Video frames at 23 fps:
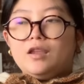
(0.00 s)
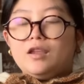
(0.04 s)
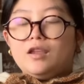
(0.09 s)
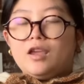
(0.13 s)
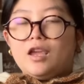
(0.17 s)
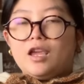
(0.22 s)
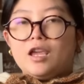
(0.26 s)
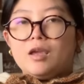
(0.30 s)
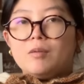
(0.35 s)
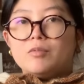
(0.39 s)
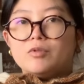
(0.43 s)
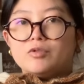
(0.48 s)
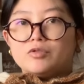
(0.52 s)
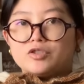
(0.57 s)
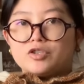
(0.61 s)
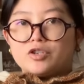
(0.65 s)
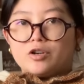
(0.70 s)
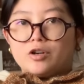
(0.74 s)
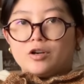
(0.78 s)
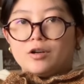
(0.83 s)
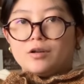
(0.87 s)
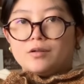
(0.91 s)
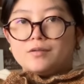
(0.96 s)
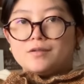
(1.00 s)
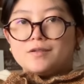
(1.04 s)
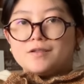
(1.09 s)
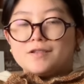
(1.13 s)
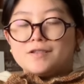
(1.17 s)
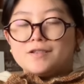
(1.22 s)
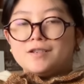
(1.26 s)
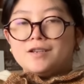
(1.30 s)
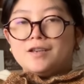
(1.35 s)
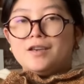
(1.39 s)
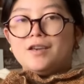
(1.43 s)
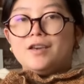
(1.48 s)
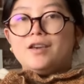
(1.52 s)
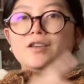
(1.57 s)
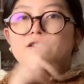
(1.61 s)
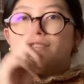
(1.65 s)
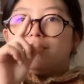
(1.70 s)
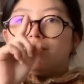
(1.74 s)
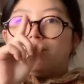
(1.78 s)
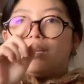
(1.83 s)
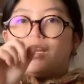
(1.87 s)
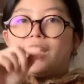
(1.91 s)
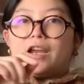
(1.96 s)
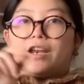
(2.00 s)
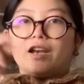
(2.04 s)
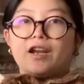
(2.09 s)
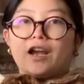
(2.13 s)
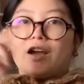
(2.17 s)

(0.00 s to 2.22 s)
cable charts, so you kind